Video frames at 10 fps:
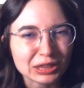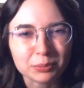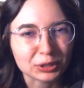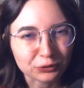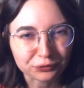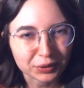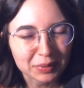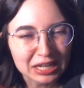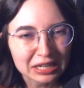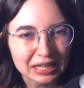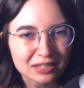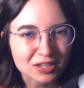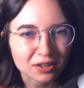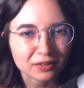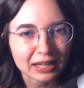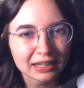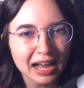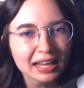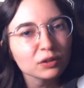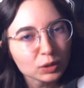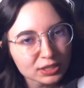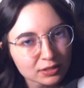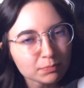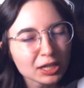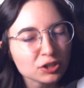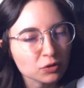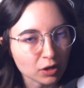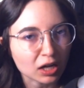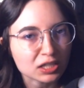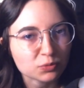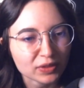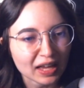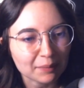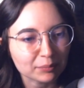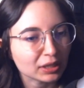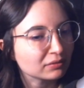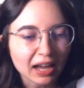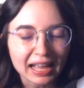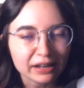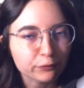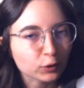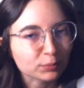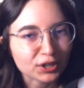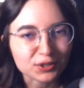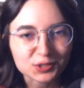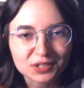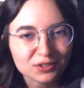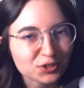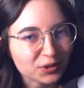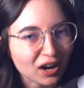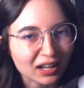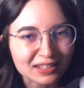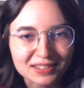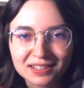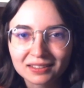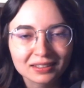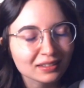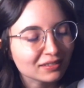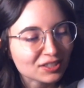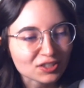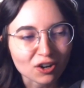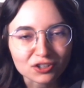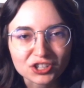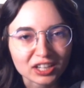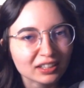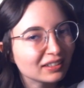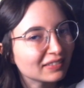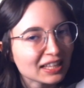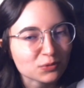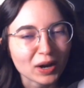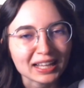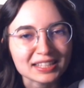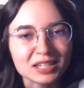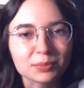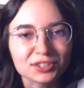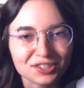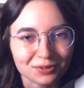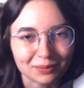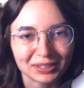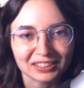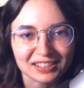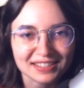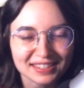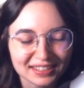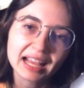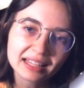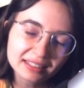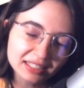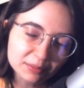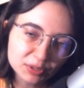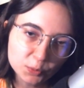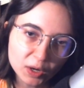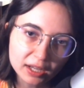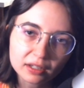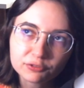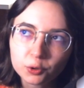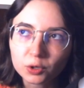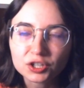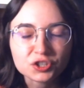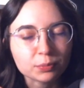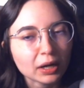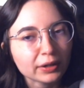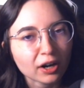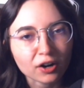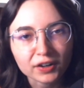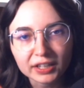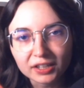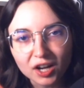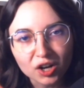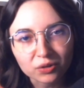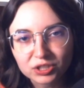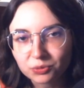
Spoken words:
the bill for me. And so that kind of was my 2 cons with that. But I had 4 pros, 2 cons. Nostalgia, that's why it's number 2 on my list. And then number 1, of course, you probably already know which